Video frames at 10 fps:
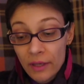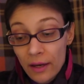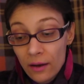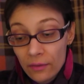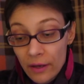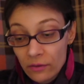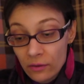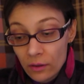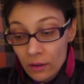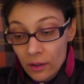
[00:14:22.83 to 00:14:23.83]
yeah, that's
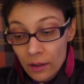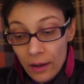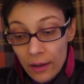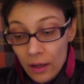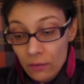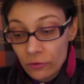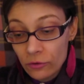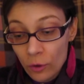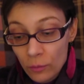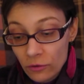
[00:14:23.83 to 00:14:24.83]
it. Uh, I have
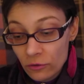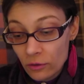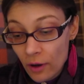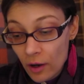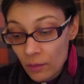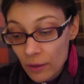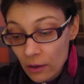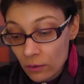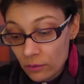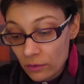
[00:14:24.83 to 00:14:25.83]
so much to talk
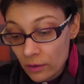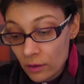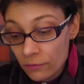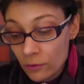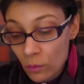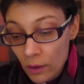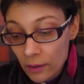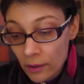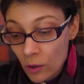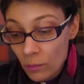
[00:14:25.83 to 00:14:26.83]
about. If you
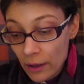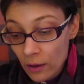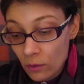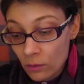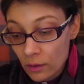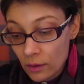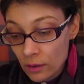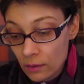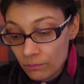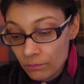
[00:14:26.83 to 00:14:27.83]
want to help out
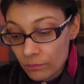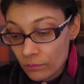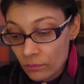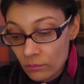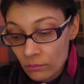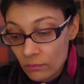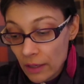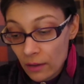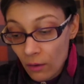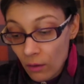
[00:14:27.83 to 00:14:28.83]

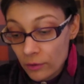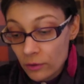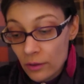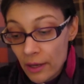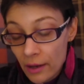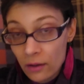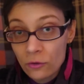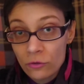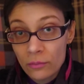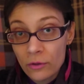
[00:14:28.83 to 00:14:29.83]
at all, you can
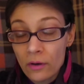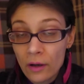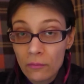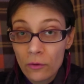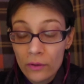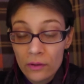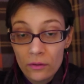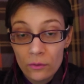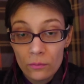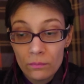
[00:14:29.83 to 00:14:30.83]
contribute. I'm going
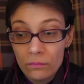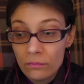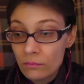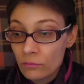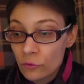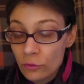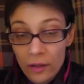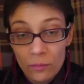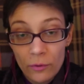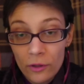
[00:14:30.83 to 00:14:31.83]
to
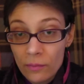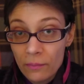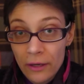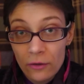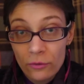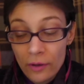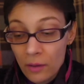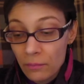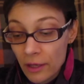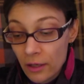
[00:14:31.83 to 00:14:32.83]
try to put up a
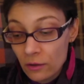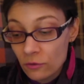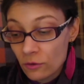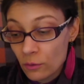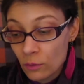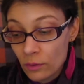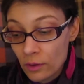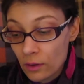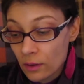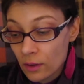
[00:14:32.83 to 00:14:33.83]
Patreon page
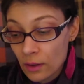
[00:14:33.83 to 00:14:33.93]
or